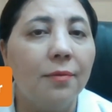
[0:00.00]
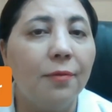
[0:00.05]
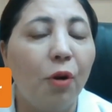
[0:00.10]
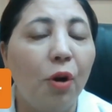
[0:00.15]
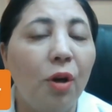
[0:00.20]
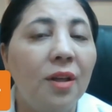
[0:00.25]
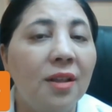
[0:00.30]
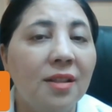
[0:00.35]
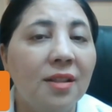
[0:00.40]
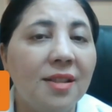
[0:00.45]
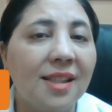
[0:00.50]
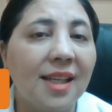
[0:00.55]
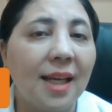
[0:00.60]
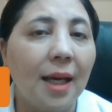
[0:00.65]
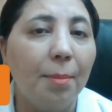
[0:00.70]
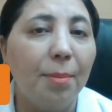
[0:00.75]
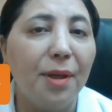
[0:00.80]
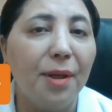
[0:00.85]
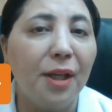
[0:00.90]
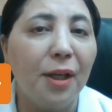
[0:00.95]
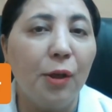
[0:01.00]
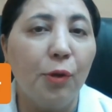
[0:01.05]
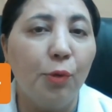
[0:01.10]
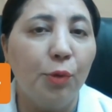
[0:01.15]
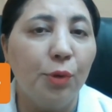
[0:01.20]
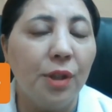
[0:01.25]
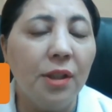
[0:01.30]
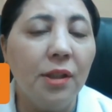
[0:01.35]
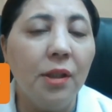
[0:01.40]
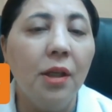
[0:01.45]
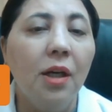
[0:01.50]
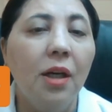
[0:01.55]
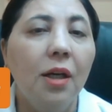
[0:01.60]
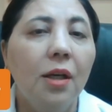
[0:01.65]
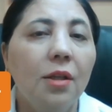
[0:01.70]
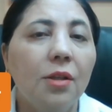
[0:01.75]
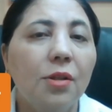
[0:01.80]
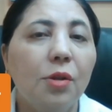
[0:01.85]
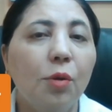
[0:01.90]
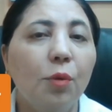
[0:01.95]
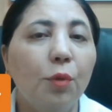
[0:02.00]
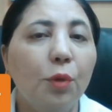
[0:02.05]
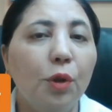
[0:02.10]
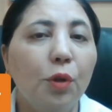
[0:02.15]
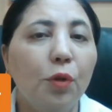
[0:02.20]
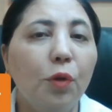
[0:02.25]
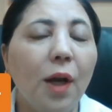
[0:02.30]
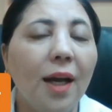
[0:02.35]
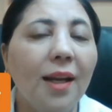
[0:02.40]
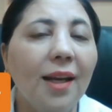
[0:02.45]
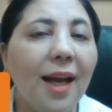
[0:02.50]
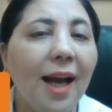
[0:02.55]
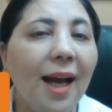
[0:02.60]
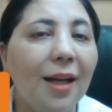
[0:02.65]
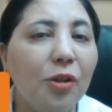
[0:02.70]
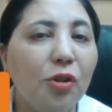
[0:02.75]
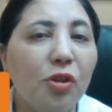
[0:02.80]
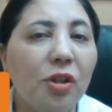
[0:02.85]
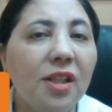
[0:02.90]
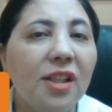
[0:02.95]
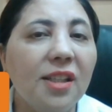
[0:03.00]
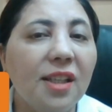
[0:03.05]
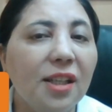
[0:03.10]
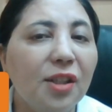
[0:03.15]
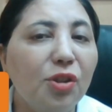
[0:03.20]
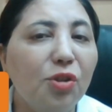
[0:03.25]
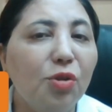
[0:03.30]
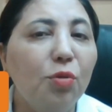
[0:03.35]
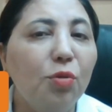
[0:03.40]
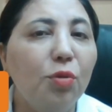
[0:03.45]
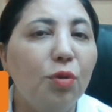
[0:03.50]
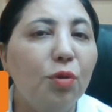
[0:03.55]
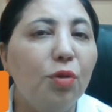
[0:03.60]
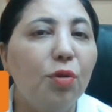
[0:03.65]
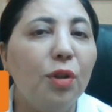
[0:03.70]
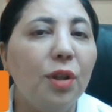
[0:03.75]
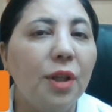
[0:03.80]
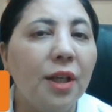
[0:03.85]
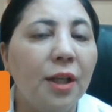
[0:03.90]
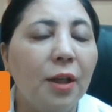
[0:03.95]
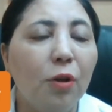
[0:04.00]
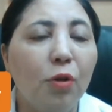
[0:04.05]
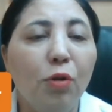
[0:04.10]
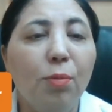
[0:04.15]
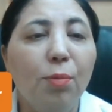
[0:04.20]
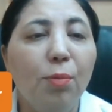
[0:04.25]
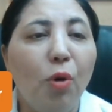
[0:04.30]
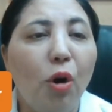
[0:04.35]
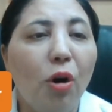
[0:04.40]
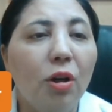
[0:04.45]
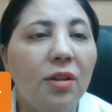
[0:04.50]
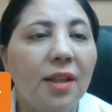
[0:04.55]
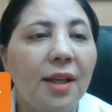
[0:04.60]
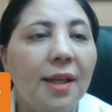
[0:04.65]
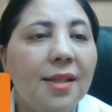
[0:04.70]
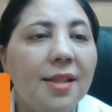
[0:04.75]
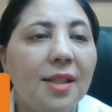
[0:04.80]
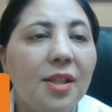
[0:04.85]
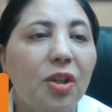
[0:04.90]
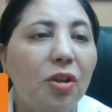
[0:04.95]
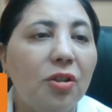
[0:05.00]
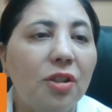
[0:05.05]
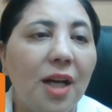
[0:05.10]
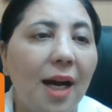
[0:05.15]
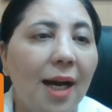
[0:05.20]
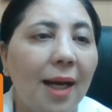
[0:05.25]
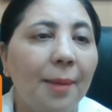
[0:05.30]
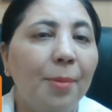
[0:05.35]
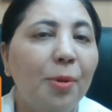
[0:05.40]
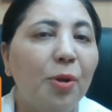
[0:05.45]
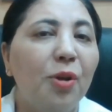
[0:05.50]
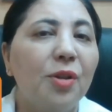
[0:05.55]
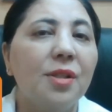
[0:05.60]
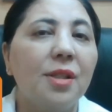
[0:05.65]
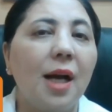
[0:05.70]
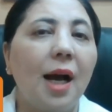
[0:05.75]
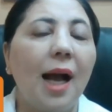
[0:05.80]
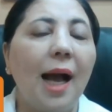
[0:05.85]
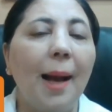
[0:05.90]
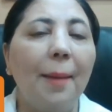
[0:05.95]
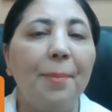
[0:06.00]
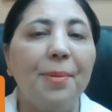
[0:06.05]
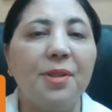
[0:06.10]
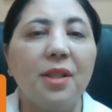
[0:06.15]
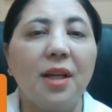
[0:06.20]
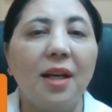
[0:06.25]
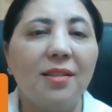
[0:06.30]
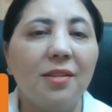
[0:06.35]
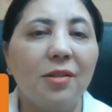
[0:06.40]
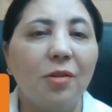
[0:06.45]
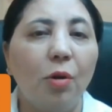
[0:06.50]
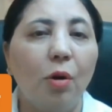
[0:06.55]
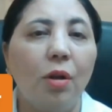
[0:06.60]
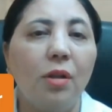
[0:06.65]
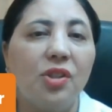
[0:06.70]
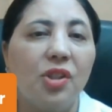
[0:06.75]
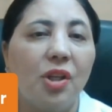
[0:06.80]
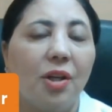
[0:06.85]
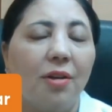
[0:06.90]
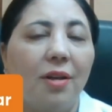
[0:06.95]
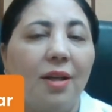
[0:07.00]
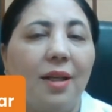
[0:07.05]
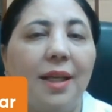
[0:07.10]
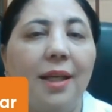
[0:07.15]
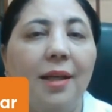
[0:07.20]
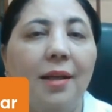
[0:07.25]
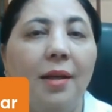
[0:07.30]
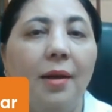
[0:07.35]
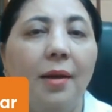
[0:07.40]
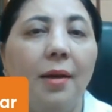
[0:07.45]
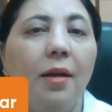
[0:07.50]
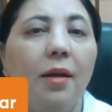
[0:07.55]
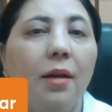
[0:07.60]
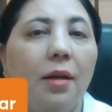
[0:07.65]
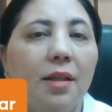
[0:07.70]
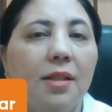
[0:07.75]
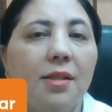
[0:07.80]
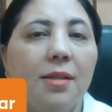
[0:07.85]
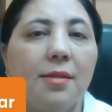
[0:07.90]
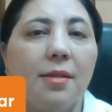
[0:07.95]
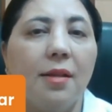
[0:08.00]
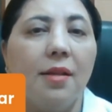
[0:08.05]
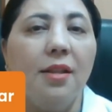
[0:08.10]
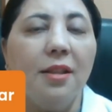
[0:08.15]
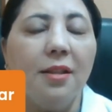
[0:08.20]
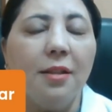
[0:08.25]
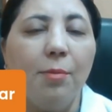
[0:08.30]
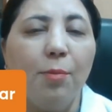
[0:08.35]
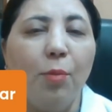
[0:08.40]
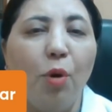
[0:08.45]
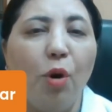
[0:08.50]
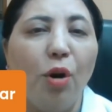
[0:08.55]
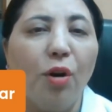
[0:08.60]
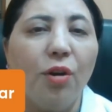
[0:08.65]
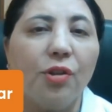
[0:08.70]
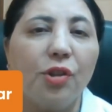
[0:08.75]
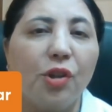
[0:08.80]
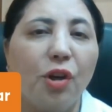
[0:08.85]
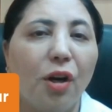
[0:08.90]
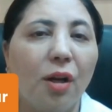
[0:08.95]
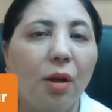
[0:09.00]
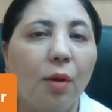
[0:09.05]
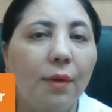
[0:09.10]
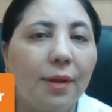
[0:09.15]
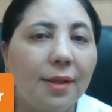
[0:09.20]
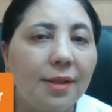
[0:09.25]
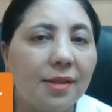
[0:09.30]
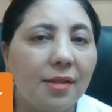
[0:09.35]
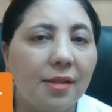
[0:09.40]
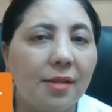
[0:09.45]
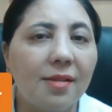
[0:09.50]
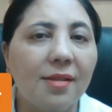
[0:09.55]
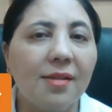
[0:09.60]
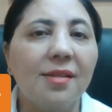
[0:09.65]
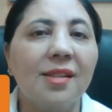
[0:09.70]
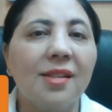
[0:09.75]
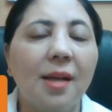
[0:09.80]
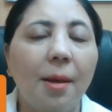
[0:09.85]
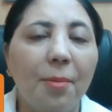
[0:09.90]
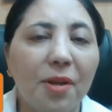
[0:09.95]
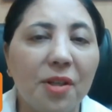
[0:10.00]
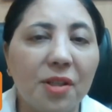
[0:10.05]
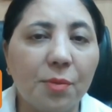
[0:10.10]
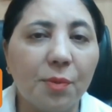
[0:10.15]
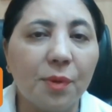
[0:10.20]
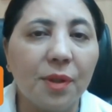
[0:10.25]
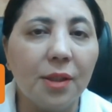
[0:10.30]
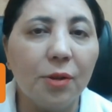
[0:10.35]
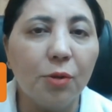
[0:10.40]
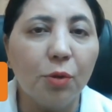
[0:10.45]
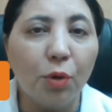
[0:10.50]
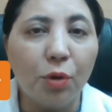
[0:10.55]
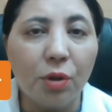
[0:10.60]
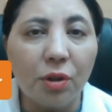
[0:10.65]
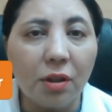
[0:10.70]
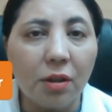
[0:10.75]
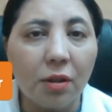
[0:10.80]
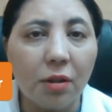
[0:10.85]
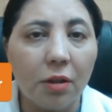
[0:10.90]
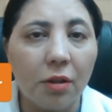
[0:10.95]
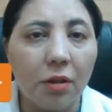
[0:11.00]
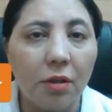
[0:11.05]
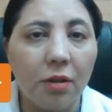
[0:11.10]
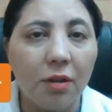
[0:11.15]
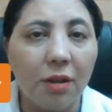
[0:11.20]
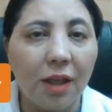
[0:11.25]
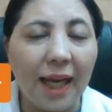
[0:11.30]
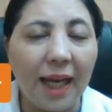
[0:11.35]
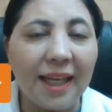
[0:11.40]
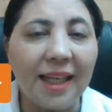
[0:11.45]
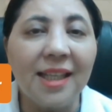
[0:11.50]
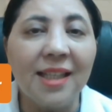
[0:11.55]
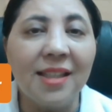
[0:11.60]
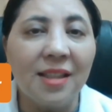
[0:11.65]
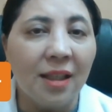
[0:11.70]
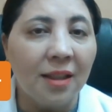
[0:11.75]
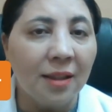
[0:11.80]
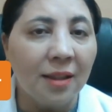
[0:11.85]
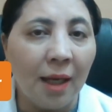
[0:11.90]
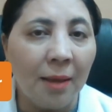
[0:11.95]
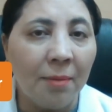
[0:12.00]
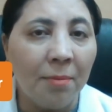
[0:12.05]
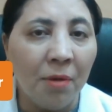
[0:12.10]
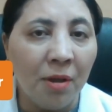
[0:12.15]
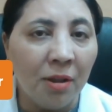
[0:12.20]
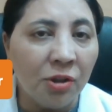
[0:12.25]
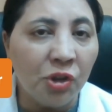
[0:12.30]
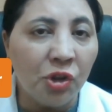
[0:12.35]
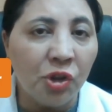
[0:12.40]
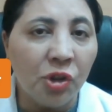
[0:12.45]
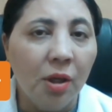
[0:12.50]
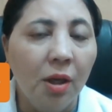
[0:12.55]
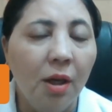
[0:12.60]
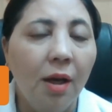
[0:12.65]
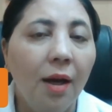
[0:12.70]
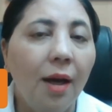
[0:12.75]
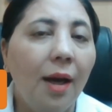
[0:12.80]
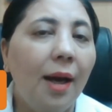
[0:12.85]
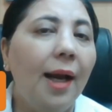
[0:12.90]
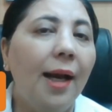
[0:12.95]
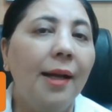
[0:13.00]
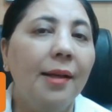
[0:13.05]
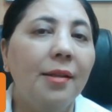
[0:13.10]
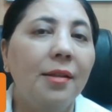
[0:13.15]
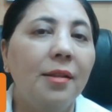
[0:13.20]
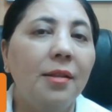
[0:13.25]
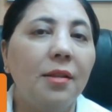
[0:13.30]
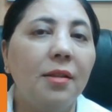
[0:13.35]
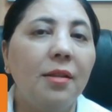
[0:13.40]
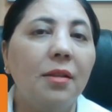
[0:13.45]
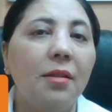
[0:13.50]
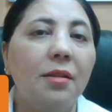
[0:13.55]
walnuts can be included. So you can actually tend to include more things in your diet, because our appetite and all generally is a little more during winters. And summers we don't like eating that much, and